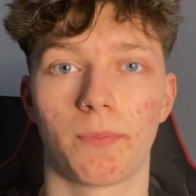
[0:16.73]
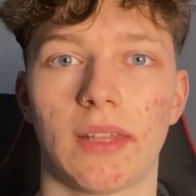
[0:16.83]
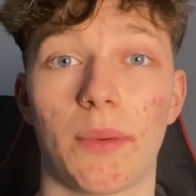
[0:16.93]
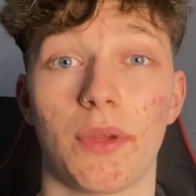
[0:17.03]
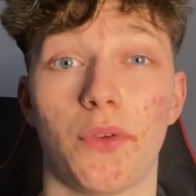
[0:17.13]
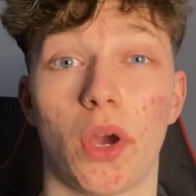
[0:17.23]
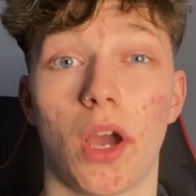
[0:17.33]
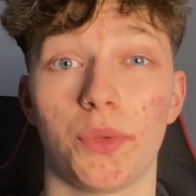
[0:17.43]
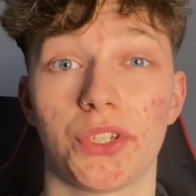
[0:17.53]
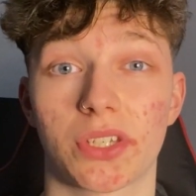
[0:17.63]
Now, if you're
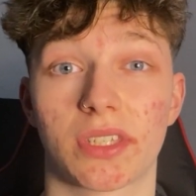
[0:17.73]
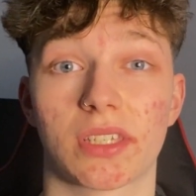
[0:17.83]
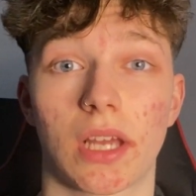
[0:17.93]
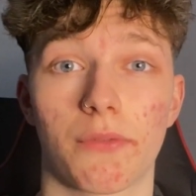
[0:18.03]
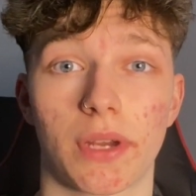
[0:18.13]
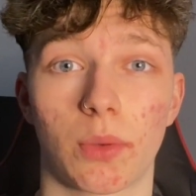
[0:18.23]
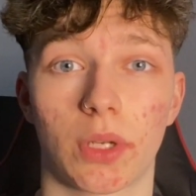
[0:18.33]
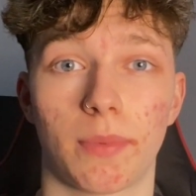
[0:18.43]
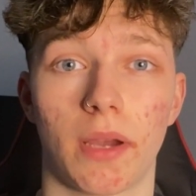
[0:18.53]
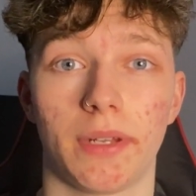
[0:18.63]
only just discovering
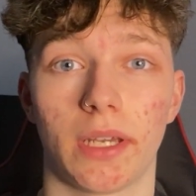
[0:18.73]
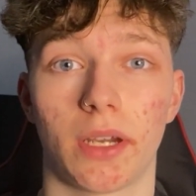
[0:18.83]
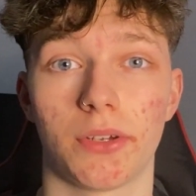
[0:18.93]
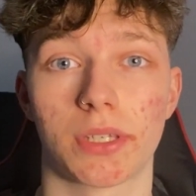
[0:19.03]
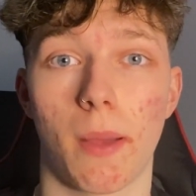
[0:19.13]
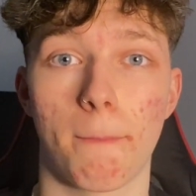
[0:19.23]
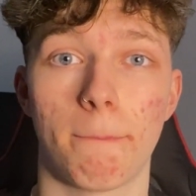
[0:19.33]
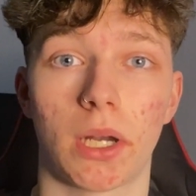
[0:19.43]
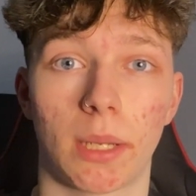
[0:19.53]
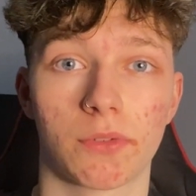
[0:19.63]
one of my videos,
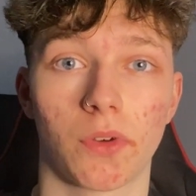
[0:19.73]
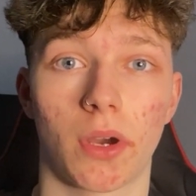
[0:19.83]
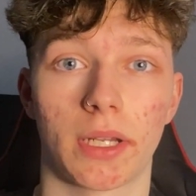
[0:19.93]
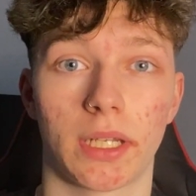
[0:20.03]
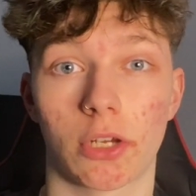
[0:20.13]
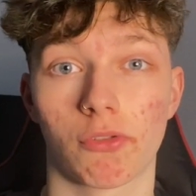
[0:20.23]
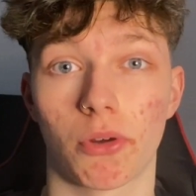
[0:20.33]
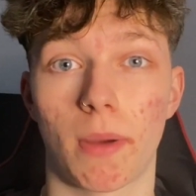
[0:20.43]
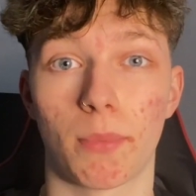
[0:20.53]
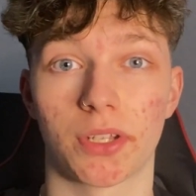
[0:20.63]
my name's Ryan and I
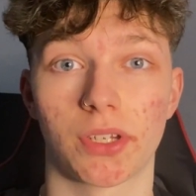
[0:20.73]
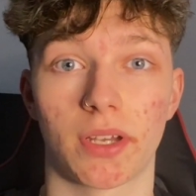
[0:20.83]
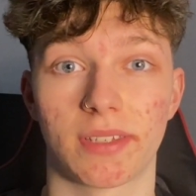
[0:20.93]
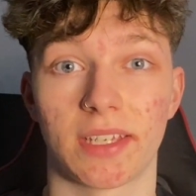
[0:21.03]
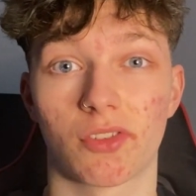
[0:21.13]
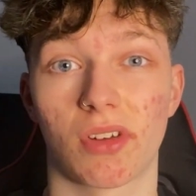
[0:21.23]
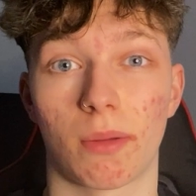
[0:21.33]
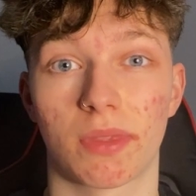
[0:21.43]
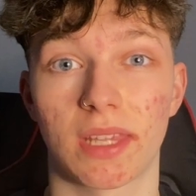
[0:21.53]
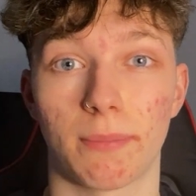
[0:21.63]
grow and monetize
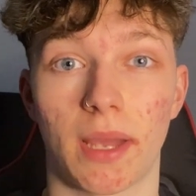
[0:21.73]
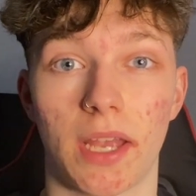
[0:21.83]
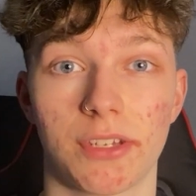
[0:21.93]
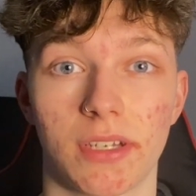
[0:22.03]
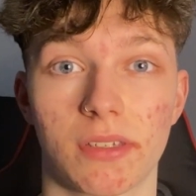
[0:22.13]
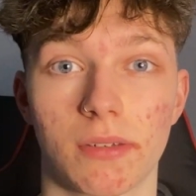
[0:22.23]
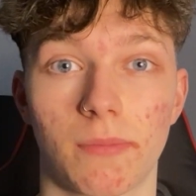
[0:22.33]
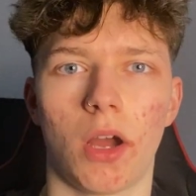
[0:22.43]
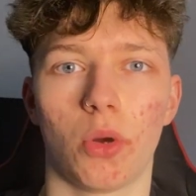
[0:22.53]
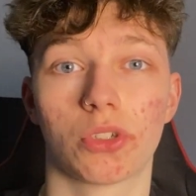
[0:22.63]
Instagram theme pages.
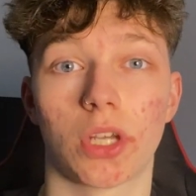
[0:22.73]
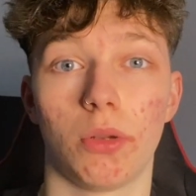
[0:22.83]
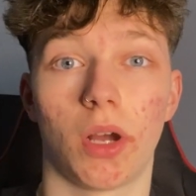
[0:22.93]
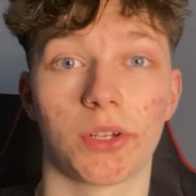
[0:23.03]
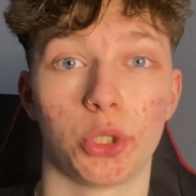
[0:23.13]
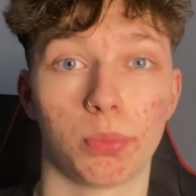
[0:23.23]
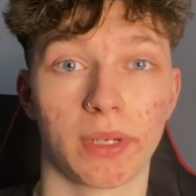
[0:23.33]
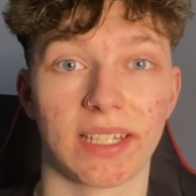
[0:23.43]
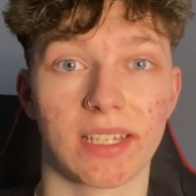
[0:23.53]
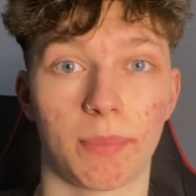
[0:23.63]
I also like to
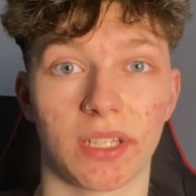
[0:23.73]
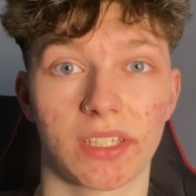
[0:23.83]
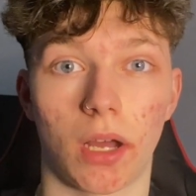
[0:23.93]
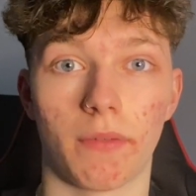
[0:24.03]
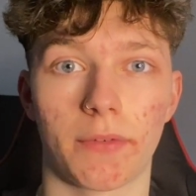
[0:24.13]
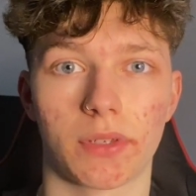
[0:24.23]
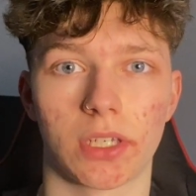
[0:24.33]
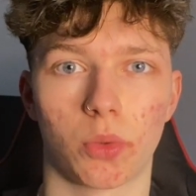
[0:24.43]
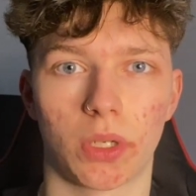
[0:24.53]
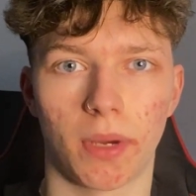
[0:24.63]
bring this up at the start of every
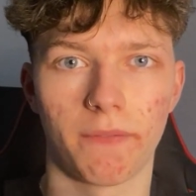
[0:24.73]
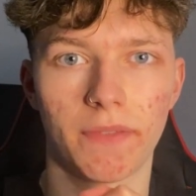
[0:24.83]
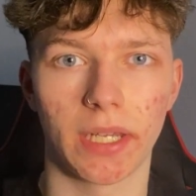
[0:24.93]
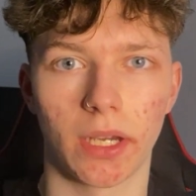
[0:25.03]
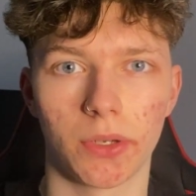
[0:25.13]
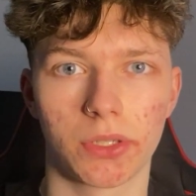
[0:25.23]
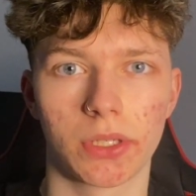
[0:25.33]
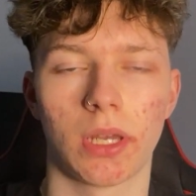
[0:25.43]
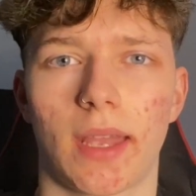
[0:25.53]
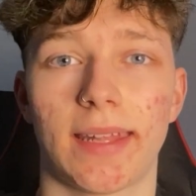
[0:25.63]
single one of my
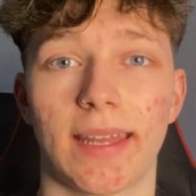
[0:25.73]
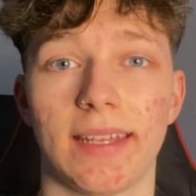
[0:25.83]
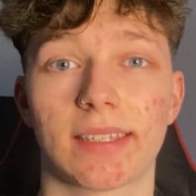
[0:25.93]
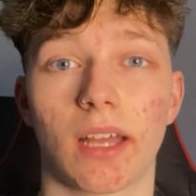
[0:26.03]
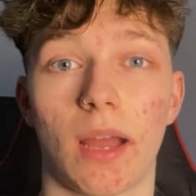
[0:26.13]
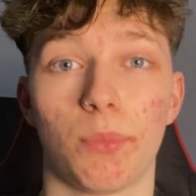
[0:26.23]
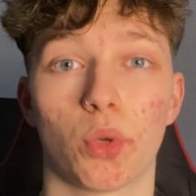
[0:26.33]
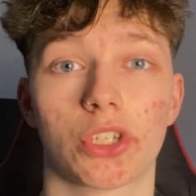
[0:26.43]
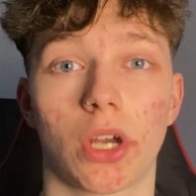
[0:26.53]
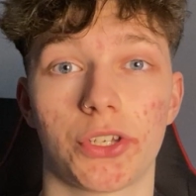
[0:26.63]
videos, and that is that I'm
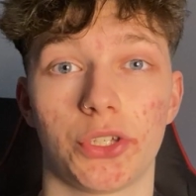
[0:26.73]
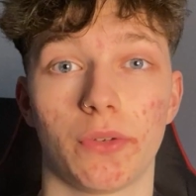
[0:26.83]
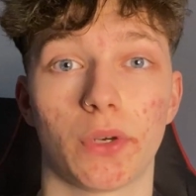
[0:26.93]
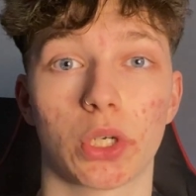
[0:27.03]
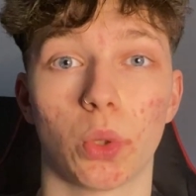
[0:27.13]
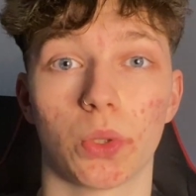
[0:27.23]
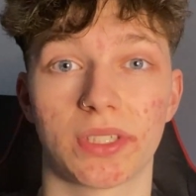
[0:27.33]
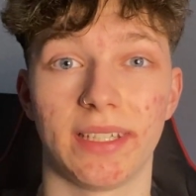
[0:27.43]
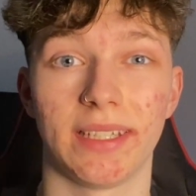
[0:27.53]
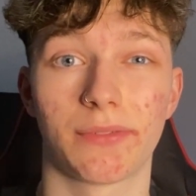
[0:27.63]
not charging you for a course
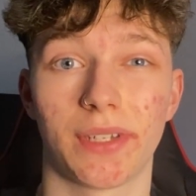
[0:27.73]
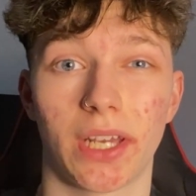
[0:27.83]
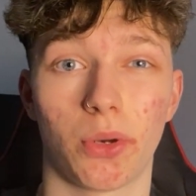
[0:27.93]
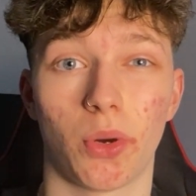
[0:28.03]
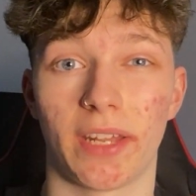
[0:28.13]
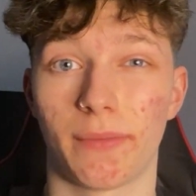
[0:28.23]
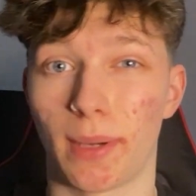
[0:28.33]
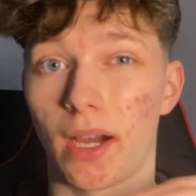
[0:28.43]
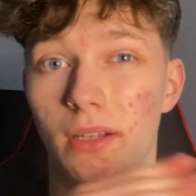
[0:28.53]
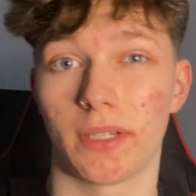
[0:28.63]
in this video or any of
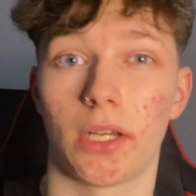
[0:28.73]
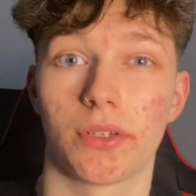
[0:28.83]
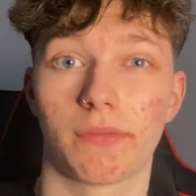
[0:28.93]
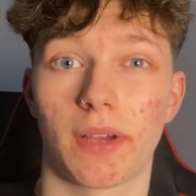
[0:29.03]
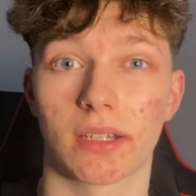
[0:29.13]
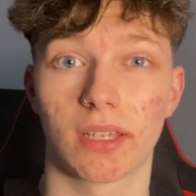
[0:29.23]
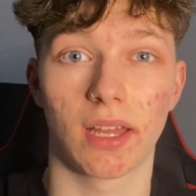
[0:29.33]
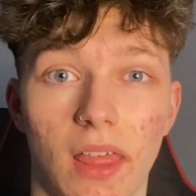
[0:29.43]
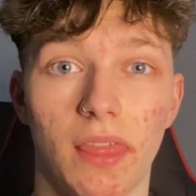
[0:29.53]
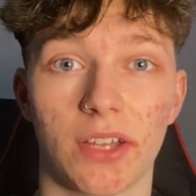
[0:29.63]
my other videos. In fact,
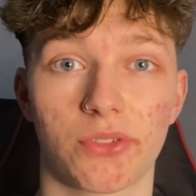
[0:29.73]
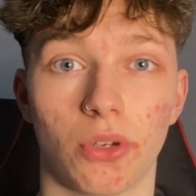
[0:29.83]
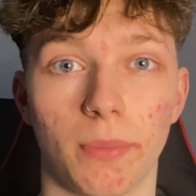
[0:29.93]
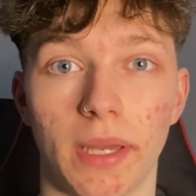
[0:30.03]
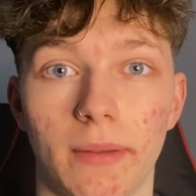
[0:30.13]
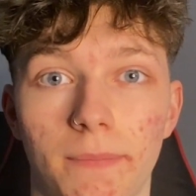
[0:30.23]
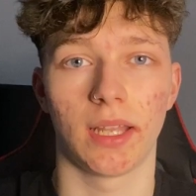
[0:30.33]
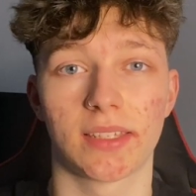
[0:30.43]
that's not me.